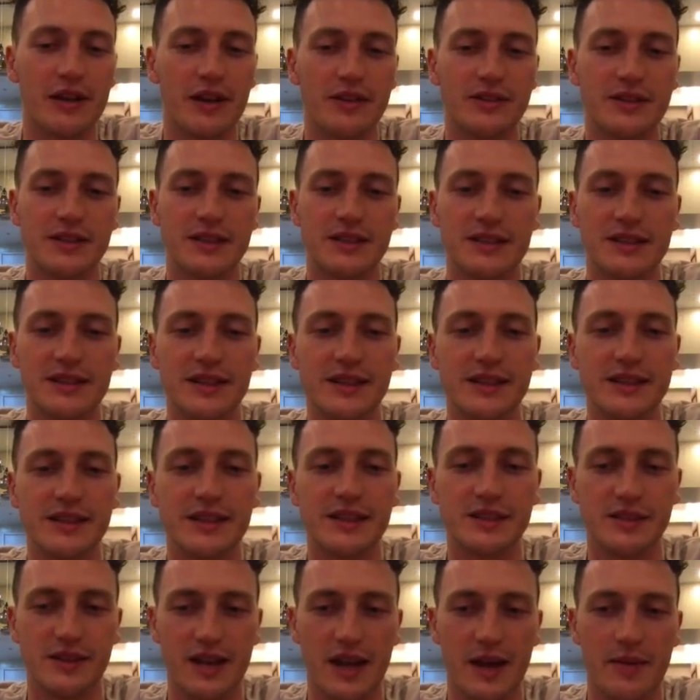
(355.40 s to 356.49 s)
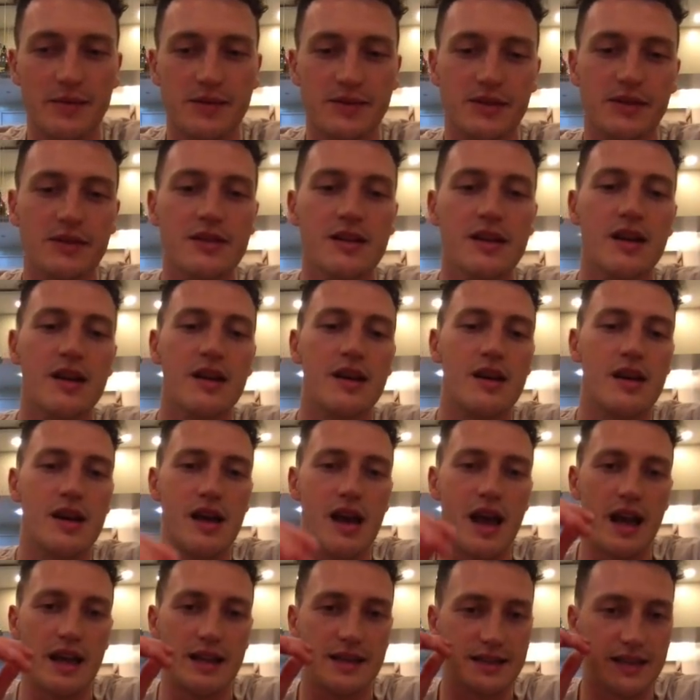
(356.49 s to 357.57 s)
else's listings on Amazon,
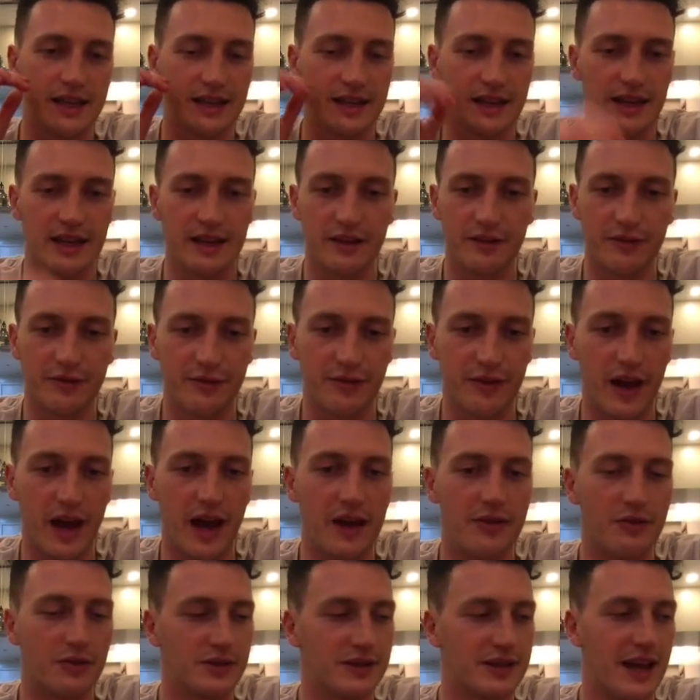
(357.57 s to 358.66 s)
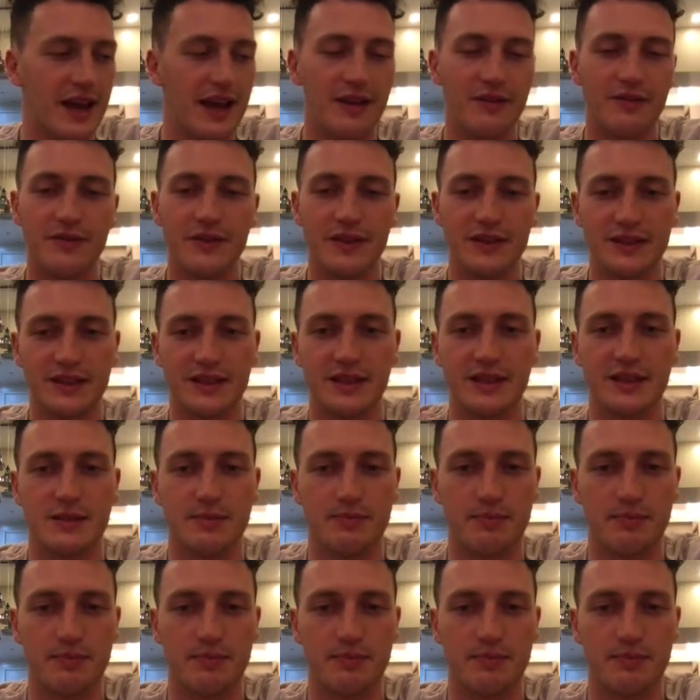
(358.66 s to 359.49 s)
and say getting 5 or 10 visitors